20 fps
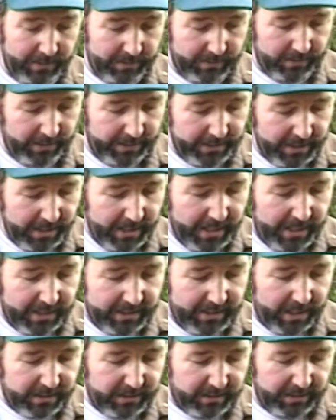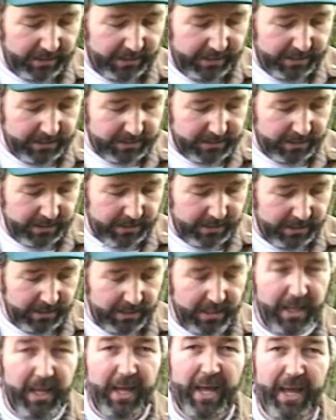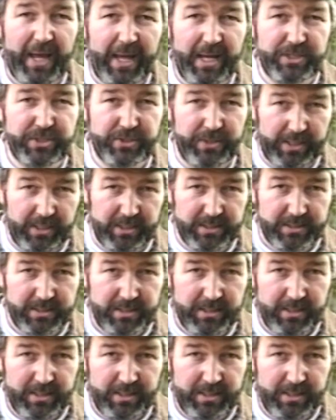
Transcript: All right. The other thing is hair triggers.